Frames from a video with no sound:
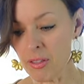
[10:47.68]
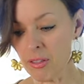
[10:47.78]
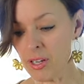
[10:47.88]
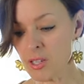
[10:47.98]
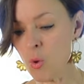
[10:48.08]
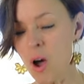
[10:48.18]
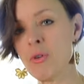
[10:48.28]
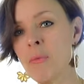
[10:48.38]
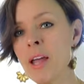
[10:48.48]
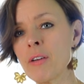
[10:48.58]
this
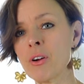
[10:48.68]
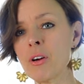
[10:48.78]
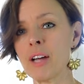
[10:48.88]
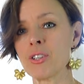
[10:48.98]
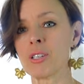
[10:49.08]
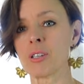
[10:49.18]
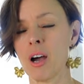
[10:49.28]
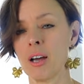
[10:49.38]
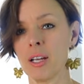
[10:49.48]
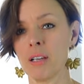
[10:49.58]
waffle maker, I just
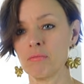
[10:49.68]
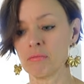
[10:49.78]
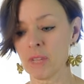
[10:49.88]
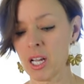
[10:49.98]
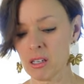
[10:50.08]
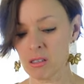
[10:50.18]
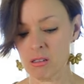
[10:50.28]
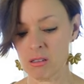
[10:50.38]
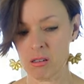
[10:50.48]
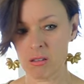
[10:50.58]
got it.
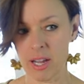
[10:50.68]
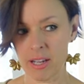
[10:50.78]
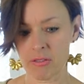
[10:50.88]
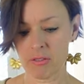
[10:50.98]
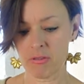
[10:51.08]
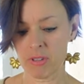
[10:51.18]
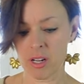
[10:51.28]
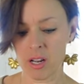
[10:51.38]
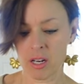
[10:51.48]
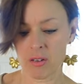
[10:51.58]
It's like
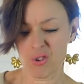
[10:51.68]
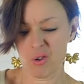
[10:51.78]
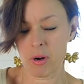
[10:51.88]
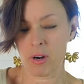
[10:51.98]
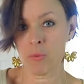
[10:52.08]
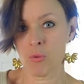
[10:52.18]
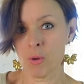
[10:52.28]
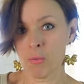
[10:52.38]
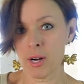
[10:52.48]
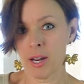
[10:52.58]
the Drew
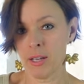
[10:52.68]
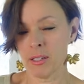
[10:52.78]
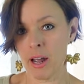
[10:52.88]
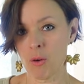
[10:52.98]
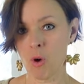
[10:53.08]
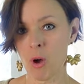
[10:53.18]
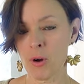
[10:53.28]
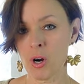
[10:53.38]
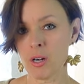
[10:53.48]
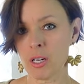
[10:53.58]
Barrymore brand at
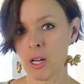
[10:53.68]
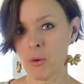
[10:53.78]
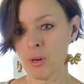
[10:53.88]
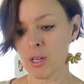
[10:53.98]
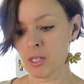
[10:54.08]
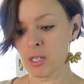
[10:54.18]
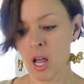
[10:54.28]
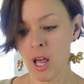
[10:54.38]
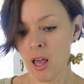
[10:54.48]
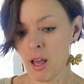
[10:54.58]
Walmart. It was
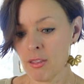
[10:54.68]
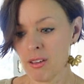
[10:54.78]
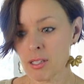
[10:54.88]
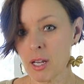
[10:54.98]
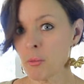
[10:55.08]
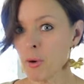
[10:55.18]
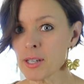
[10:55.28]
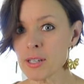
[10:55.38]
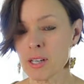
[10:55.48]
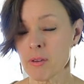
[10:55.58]
the same
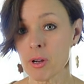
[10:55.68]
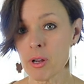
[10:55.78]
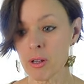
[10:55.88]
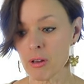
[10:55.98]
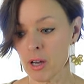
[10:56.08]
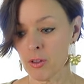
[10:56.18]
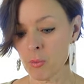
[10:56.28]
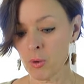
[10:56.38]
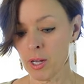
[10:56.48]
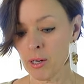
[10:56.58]
price as every other
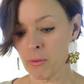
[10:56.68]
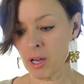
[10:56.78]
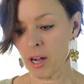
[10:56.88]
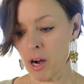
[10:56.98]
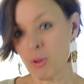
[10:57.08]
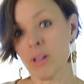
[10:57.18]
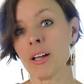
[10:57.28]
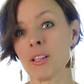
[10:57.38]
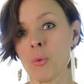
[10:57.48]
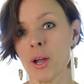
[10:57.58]
one, but I really
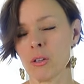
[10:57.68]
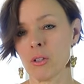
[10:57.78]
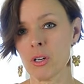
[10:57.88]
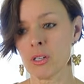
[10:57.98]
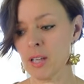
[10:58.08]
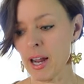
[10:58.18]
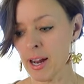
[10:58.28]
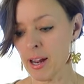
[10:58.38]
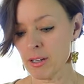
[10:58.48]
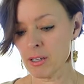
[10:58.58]
like the way it looks.
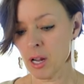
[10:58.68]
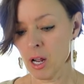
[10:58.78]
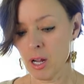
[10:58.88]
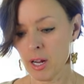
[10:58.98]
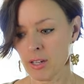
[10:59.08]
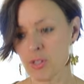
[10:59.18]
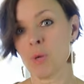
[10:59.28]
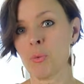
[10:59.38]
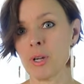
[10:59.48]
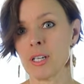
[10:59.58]
And it's
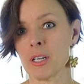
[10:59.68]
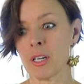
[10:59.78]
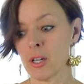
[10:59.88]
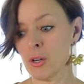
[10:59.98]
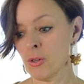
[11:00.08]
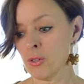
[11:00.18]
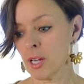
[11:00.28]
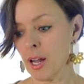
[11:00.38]
super easy to use